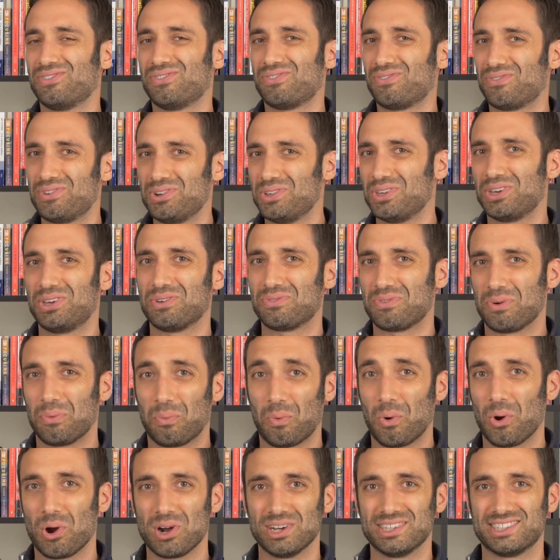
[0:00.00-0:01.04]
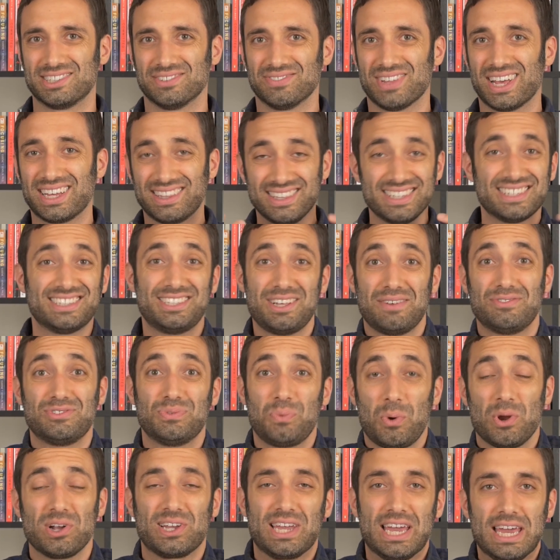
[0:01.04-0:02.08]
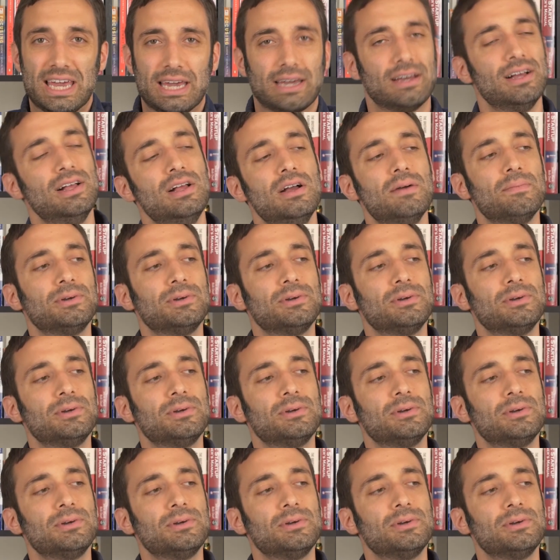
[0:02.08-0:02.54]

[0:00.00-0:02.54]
really good rewards of like, this stuff's working.